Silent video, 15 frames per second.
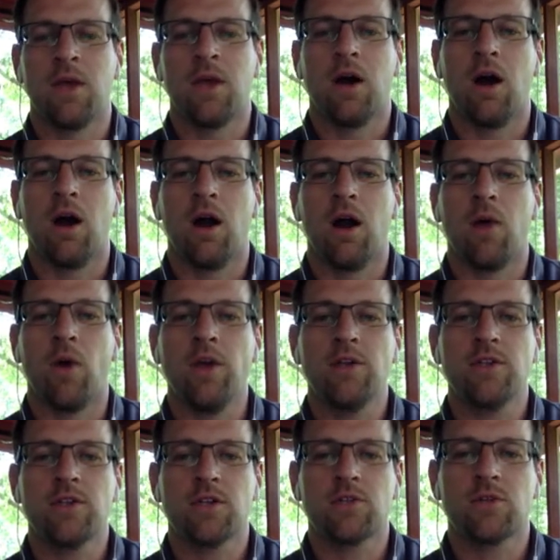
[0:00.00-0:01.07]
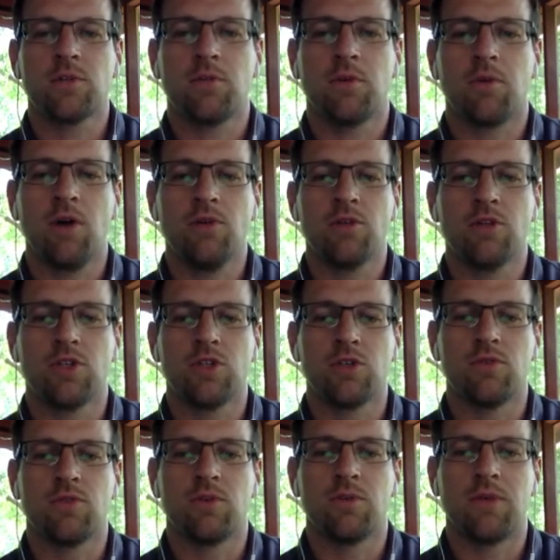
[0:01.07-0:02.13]
All right, white starts with the ball, and you're
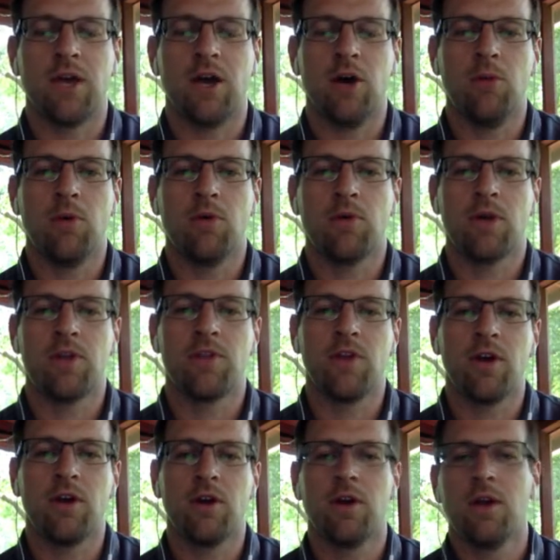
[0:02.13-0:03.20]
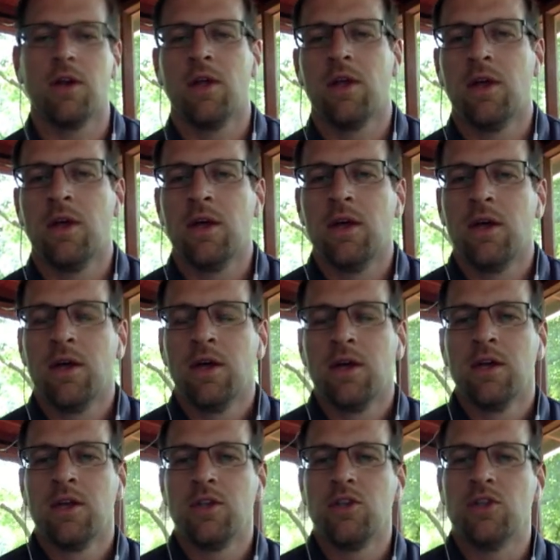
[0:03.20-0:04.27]
shooting from the elbow right there.
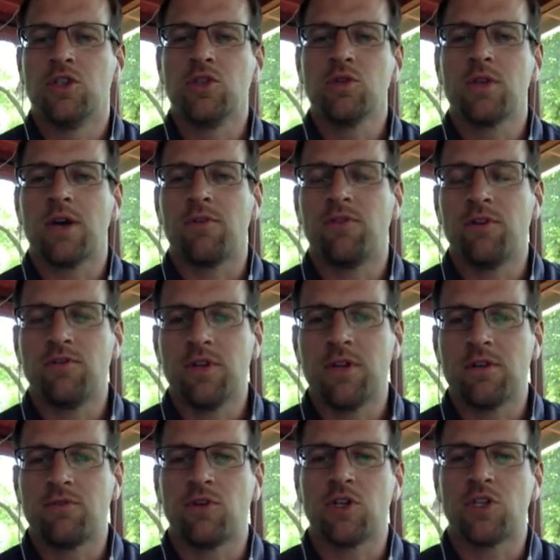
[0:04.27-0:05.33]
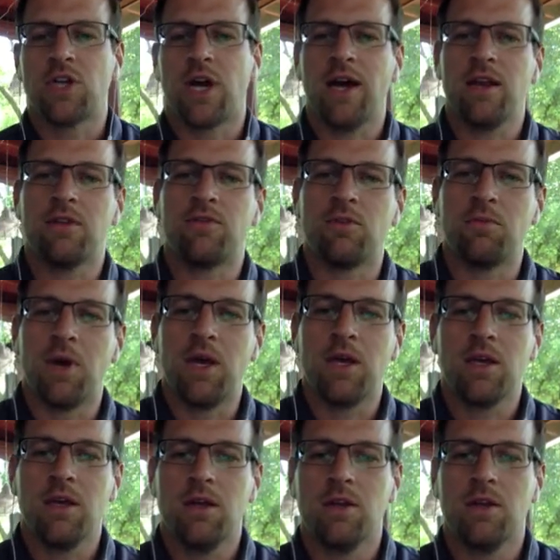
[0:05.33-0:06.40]
You shoot that 15-foot shot, and if you make
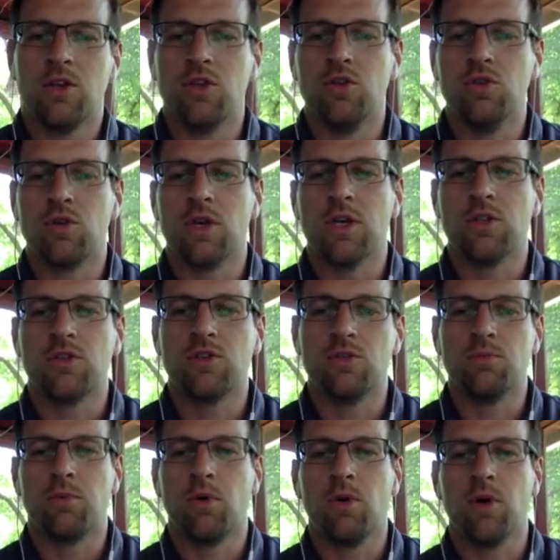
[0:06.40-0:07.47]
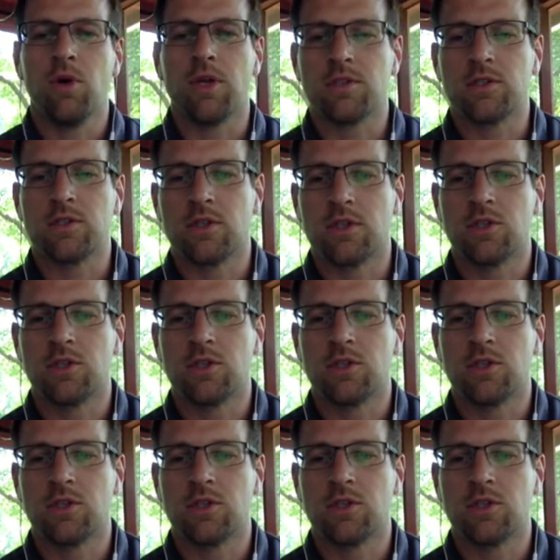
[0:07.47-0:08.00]
it, you get 2 points.